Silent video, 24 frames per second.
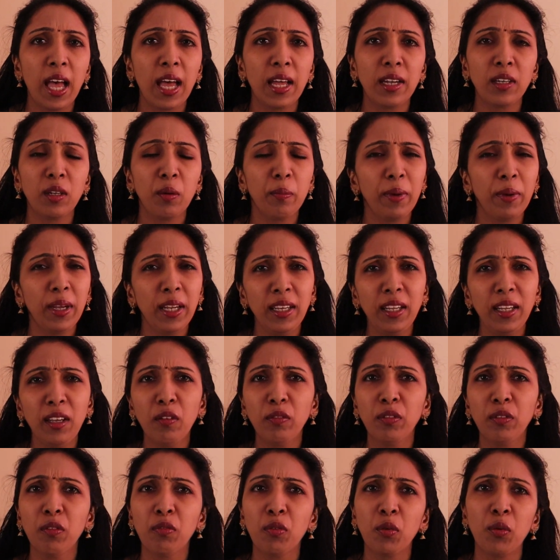and many
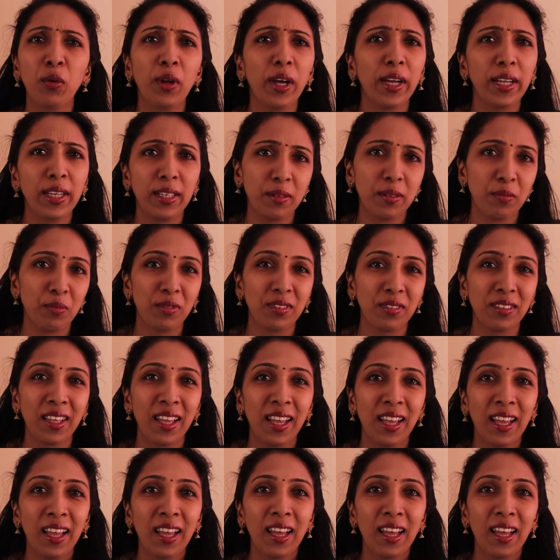of the food items.